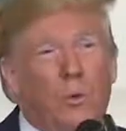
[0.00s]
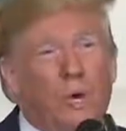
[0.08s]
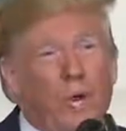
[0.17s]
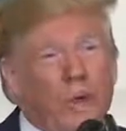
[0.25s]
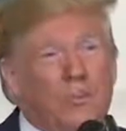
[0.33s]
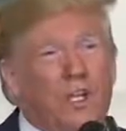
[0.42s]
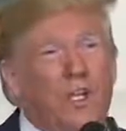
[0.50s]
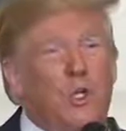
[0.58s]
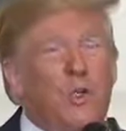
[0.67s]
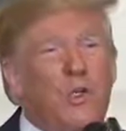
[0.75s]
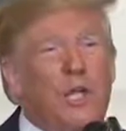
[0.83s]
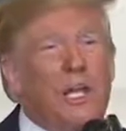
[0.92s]
We have to
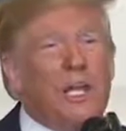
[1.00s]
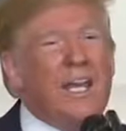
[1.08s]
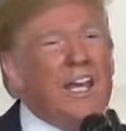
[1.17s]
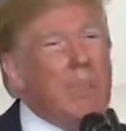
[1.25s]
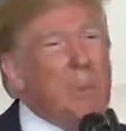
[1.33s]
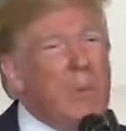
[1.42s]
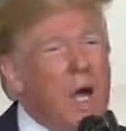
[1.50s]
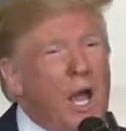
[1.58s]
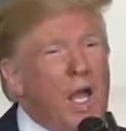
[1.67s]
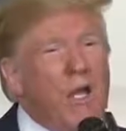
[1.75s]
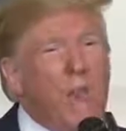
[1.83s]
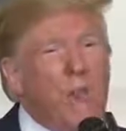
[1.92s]
do that in a
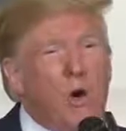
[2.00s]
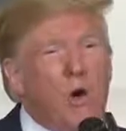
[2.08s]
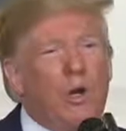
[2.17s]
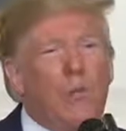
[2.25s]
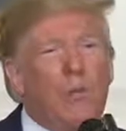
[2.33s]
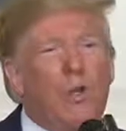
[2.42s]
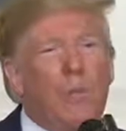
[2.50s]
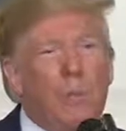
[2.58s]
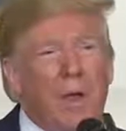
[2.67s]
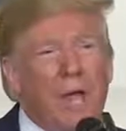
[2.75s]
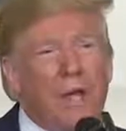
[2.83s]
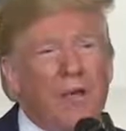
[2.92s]
bipartisan
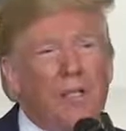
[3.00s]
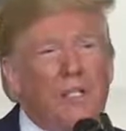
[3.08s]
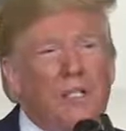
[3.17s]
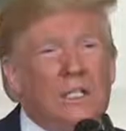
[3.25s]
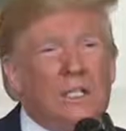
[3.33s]
manner.